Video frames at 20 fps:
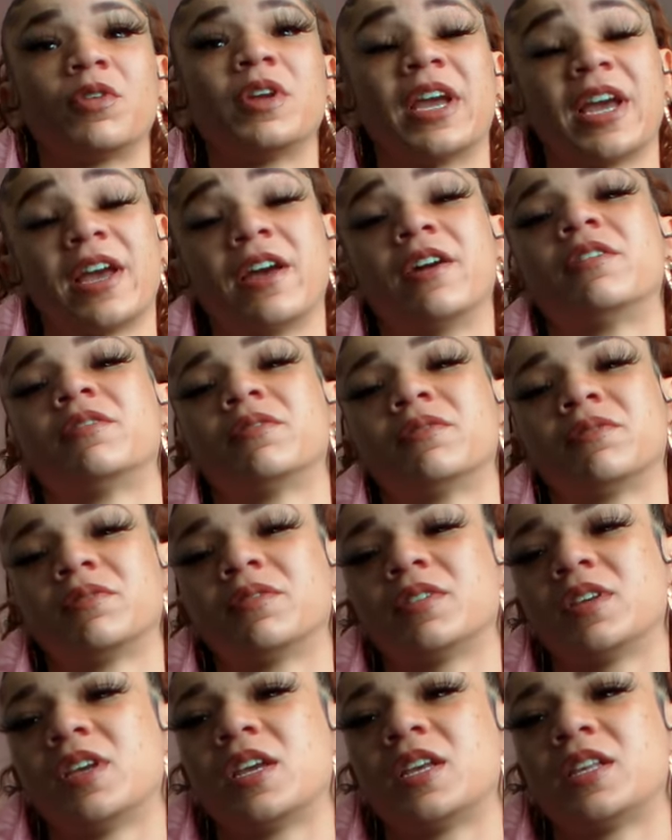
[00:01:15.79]
Yeah,
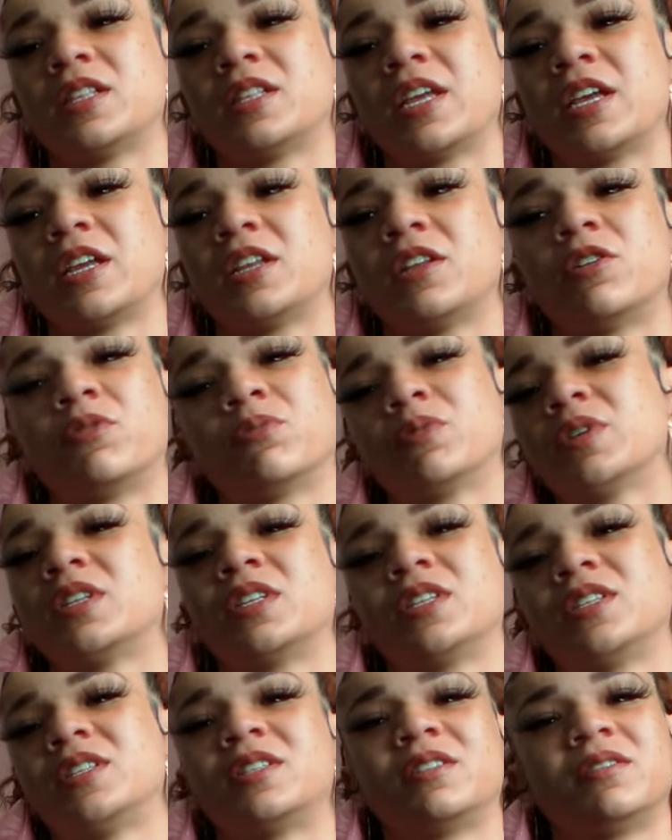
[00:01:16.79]
it, uh, they don't
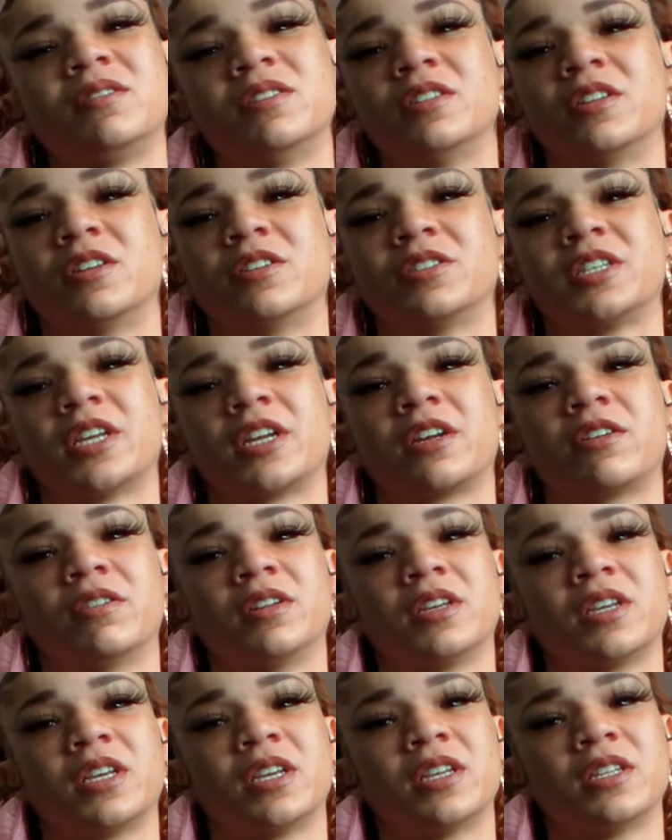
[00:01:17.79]
really, you know, check on
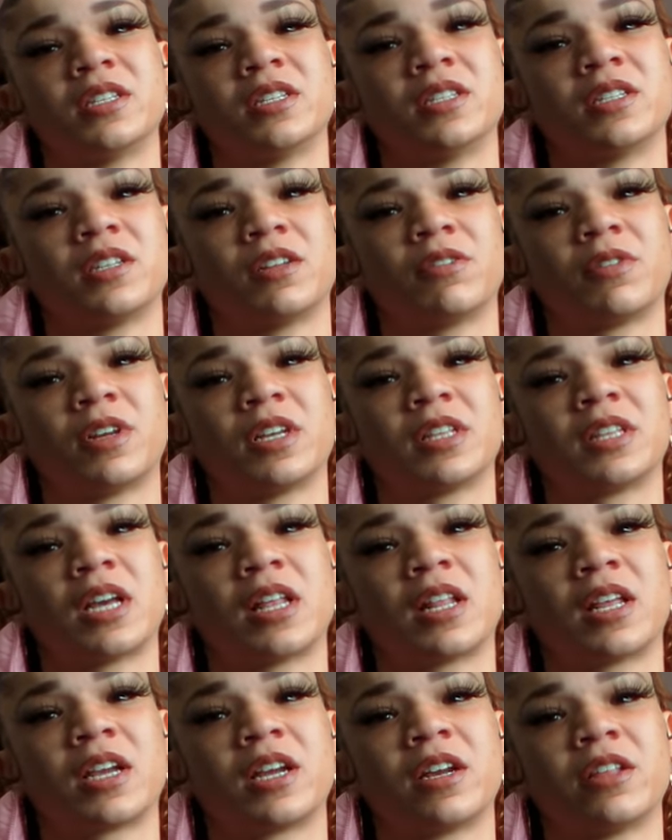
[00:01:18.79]
the kids and stuff like
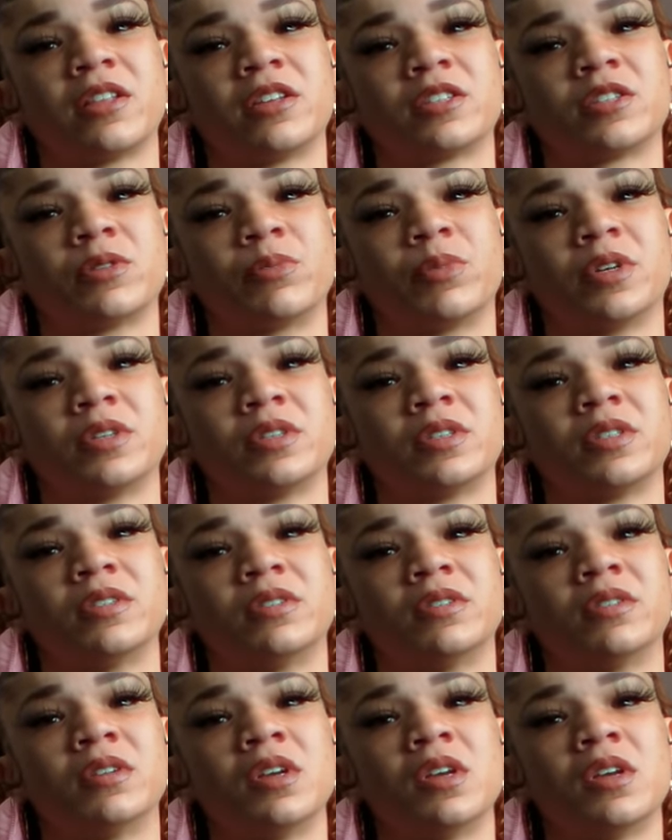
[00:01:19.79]
that, like how they're supposed
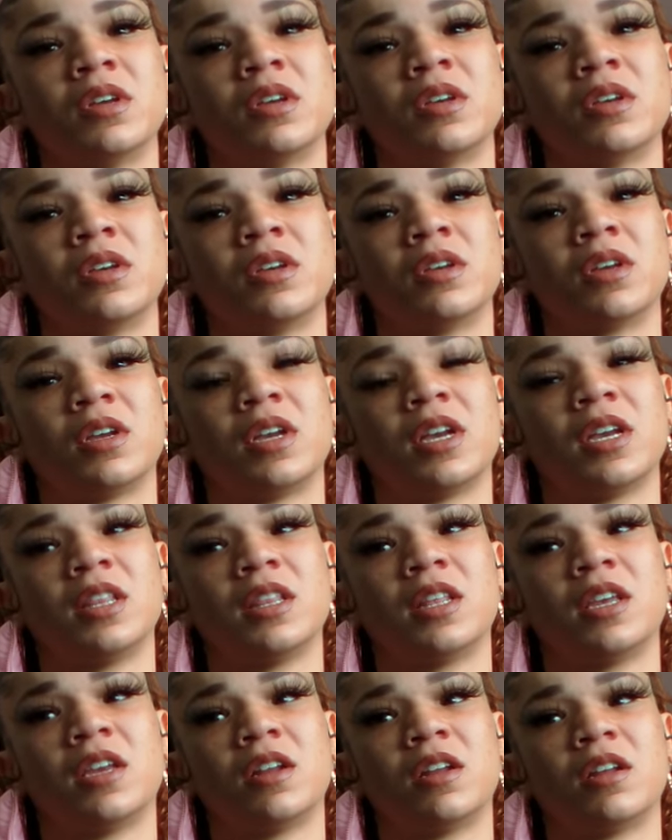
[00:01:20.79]
to.
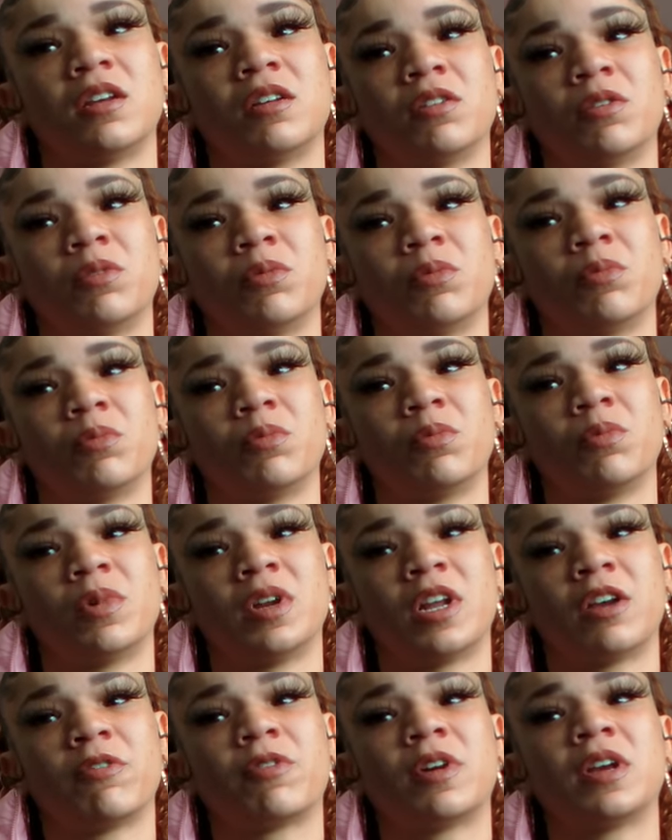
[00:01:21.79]
And then um,
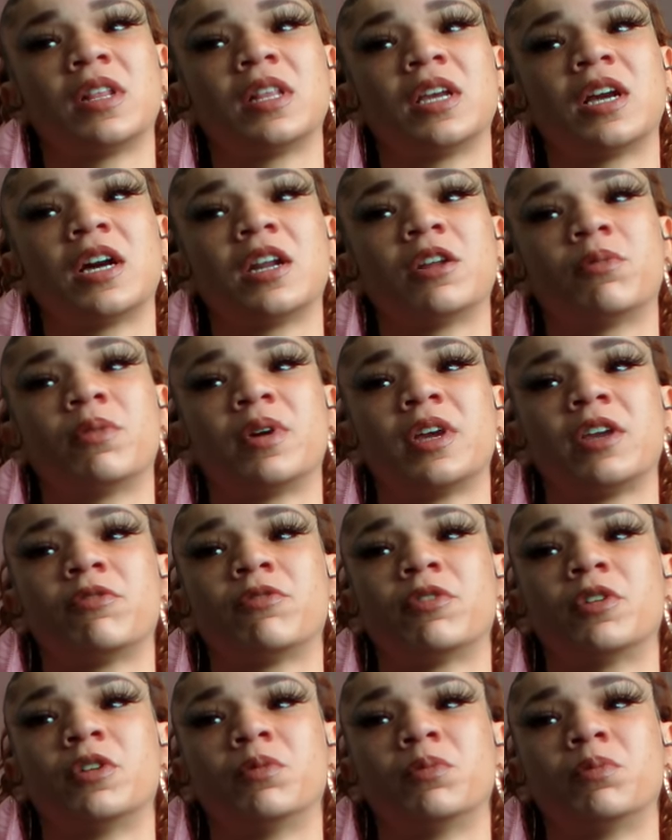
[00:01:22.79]
when I finally got away
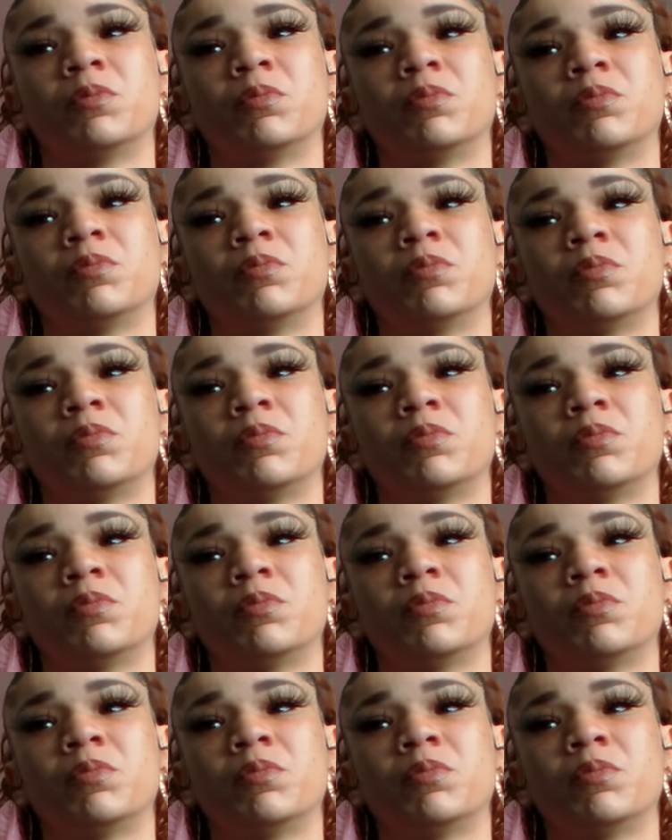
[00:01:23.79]
from